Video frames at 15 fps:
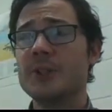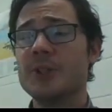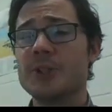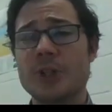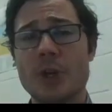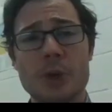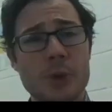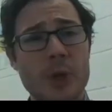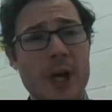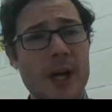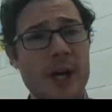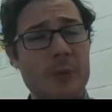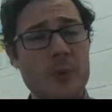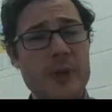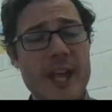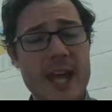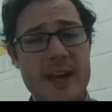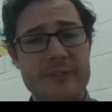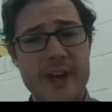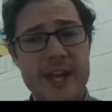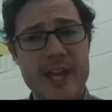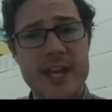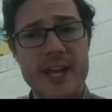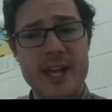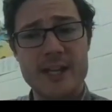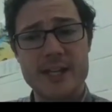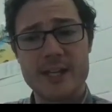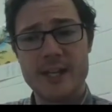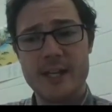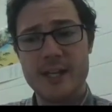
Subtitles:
So we have a